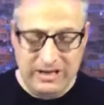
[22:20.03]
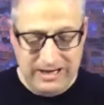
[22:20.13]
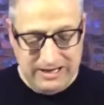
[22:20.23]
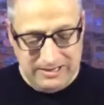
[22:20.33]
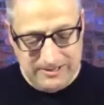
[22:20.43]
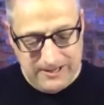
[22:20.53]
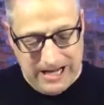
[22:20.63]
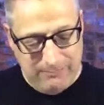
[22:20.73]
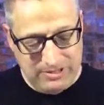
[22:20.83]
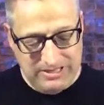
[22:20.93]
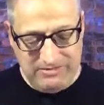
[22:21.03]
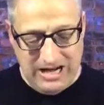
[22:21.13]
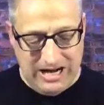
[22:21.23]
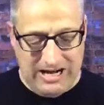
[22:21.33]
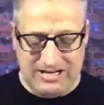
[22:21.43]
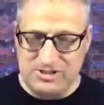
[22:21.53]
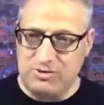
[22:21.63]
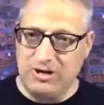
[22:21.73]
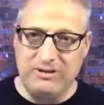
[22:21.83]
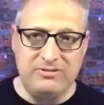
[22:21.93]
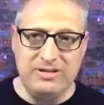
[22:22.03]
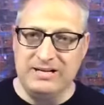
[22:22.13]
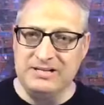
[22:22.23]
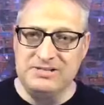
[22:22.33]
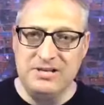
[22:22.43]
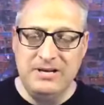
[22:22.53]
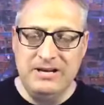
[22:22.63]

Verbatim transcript: And uh, I believe God has great things.